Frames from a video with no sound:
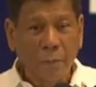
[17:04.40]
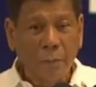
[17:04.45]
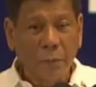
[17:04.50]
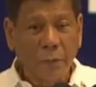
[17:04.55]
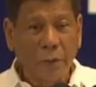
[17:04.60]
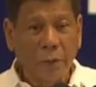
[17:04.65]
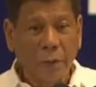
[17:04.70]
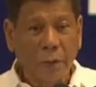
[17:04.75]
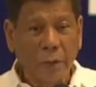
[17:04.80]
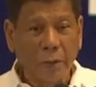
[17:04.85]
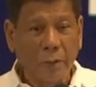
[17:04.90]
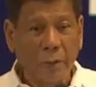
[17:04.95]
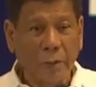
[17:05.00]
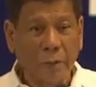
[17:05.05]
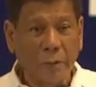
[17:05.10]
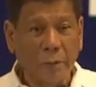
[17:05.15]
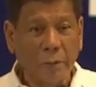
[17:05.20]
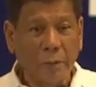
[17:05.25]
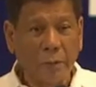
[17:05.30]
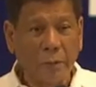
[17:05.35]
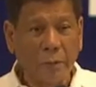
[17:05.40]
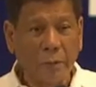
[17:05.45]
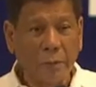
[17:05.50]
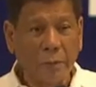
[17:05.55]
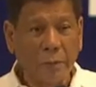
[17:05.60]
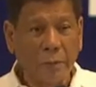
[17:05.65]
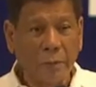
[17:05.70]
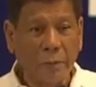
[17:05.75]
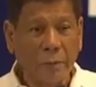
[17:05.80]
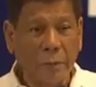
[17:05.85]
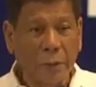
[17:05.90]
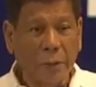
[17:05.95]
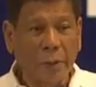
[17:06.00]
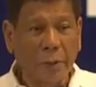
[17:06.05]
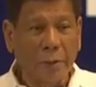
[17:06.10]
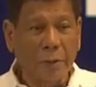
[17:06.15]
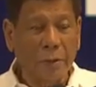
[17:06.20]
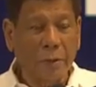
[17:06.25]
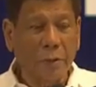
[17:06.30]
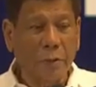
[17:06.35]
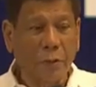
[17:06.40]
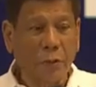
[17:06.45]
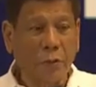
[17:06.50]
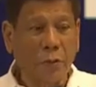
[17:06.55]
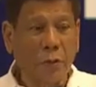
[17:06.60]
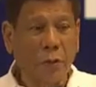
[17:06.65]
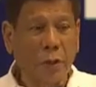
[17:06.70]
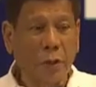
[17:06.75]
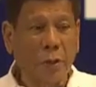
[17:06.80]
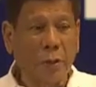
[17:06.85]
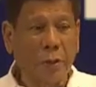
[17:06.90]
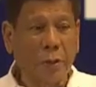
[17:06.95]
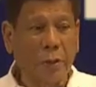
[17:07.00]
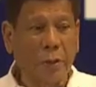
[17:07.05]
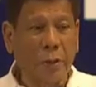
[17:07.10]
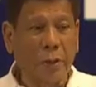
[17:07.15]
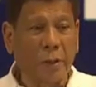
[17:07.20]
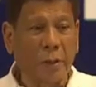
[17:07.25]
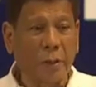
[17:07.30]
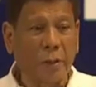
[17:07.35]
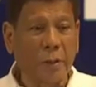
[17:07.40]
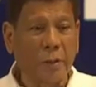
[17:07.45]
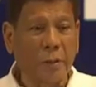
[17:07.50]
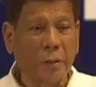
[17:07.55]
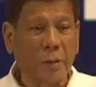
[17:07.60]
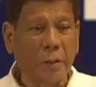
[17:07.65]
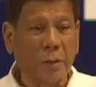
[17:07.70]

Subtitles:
Punta ako. But totohanan yan,